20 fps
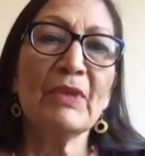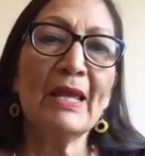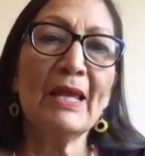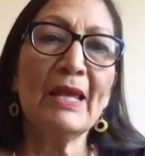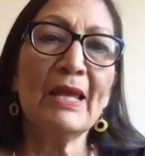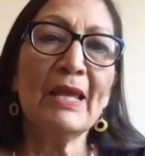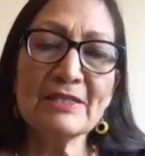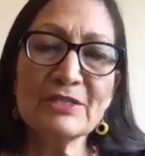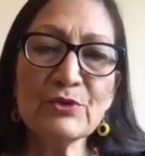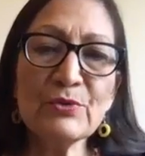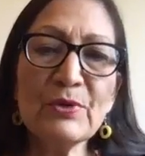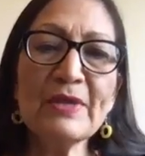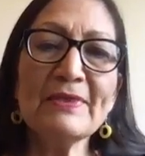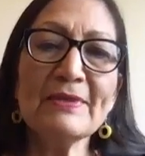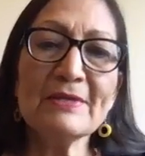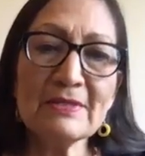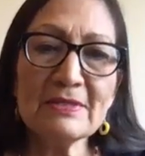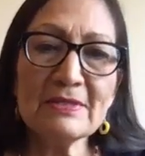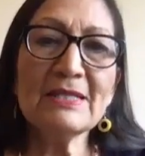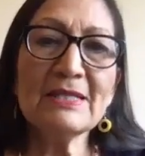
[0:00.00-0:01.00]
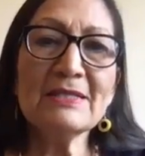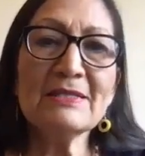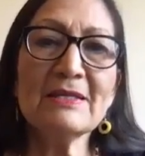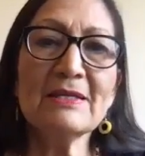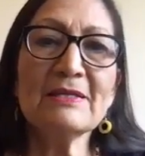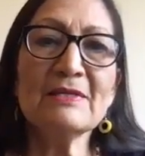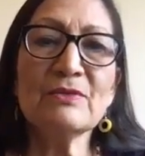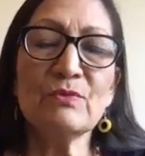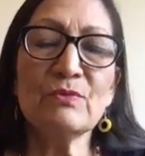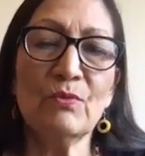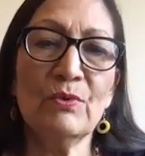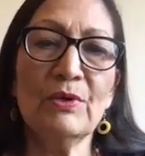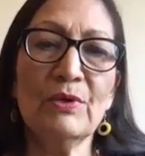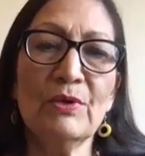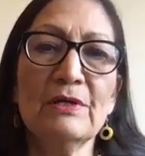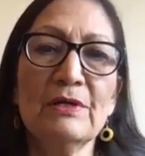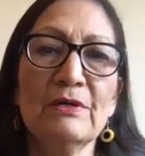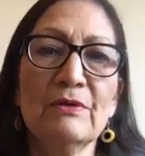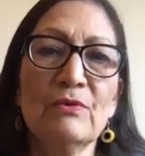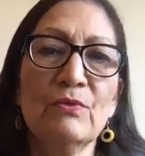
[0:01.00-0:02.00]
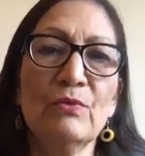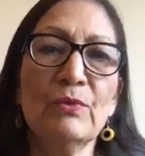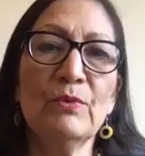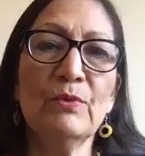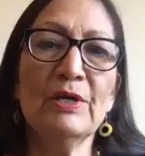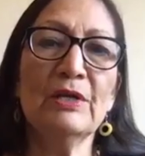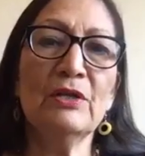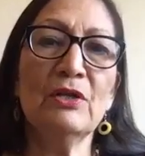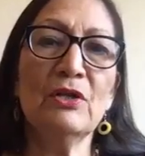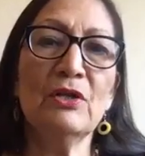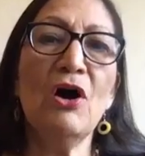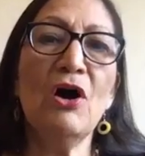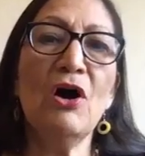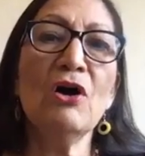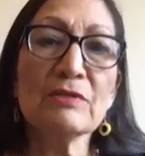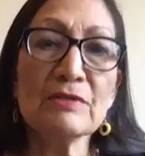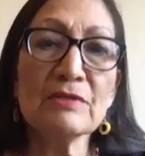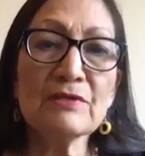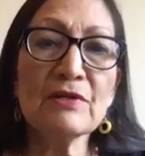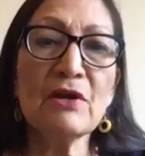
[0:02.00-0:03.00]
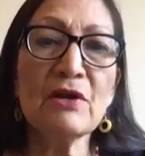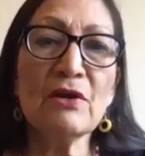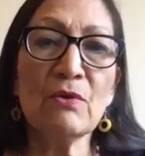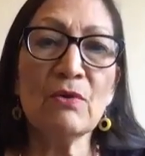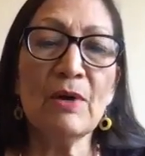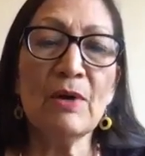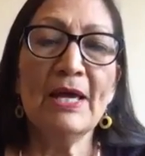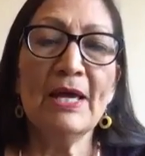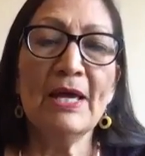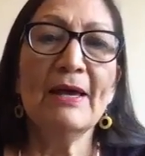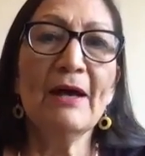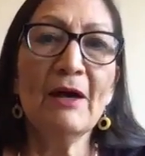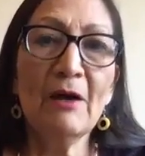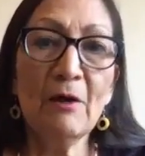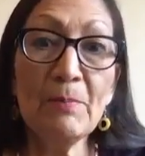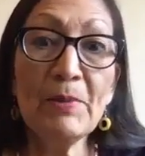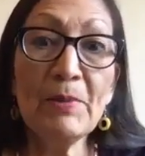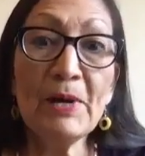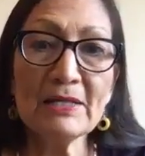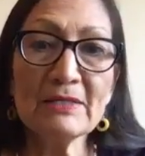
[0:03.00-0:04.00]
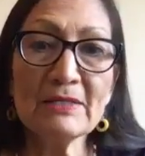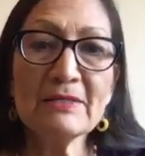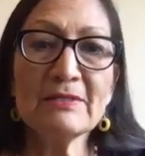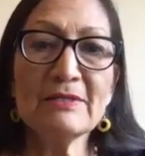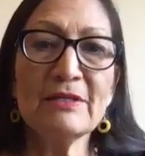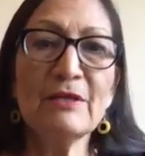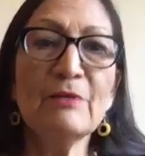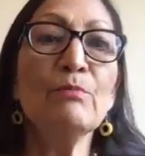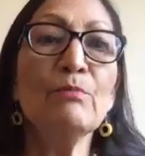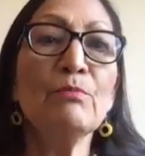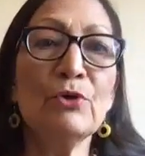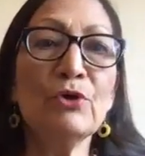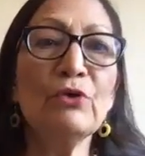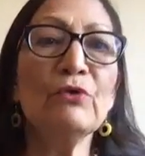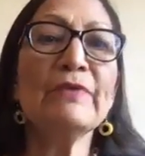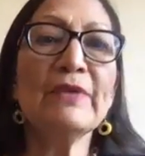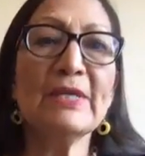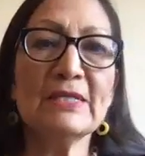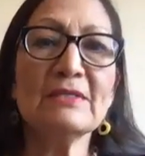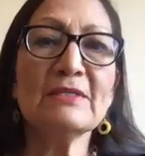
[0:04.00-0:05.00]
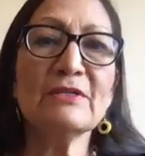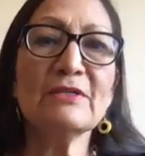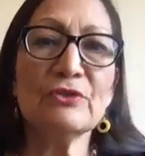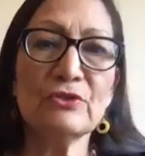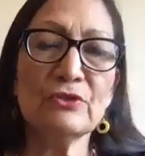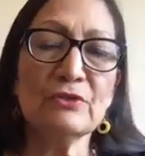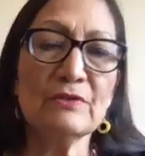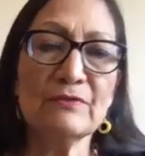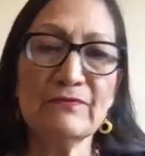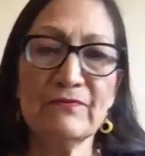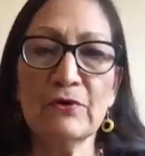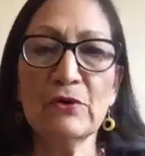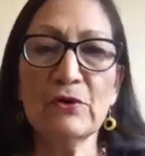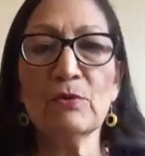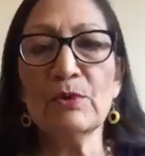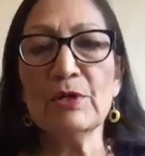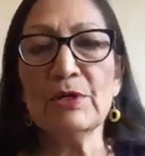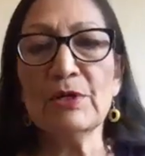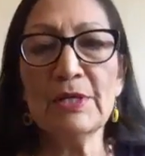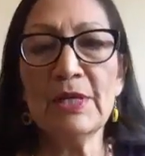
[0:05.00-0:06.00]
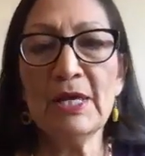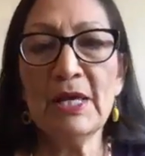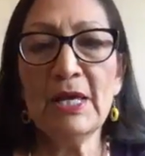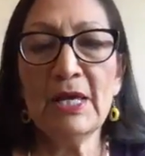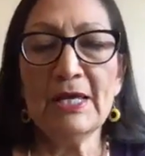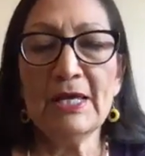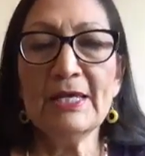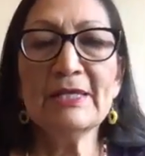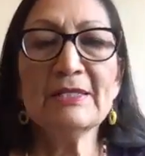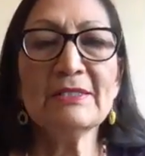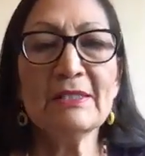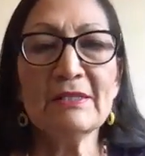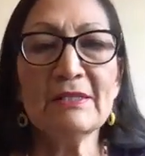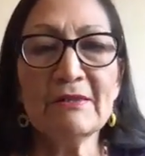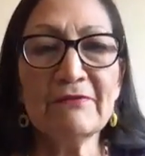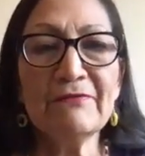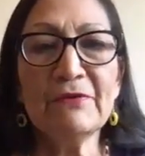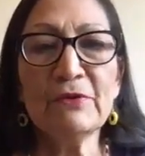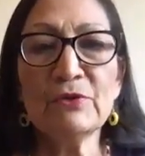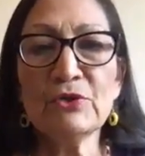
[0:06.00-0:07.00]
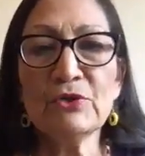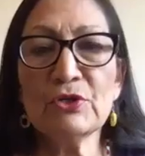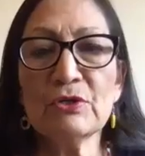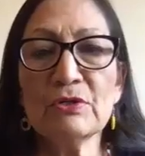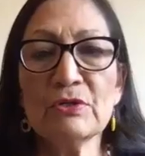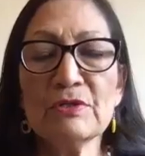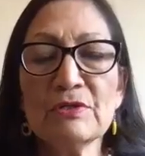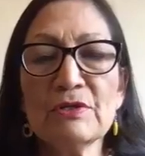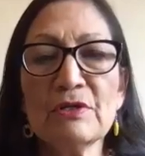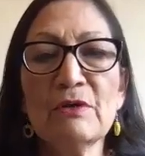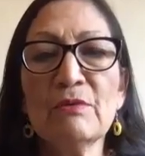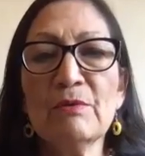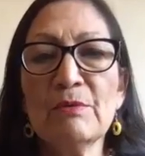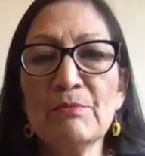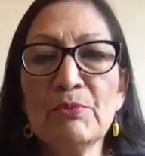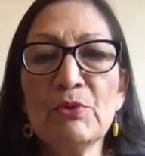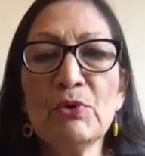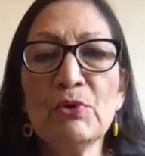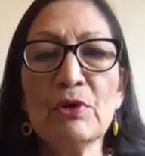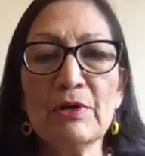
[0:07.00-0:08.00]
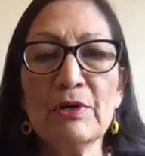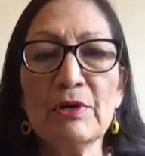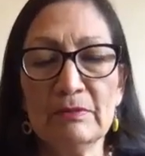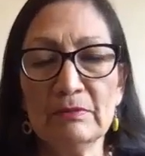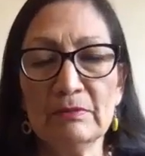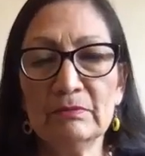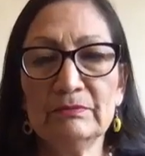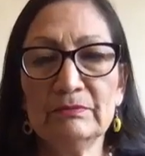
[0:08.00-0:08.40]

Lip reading: answering the census will also help us to move these issues forward into the future. It's so important.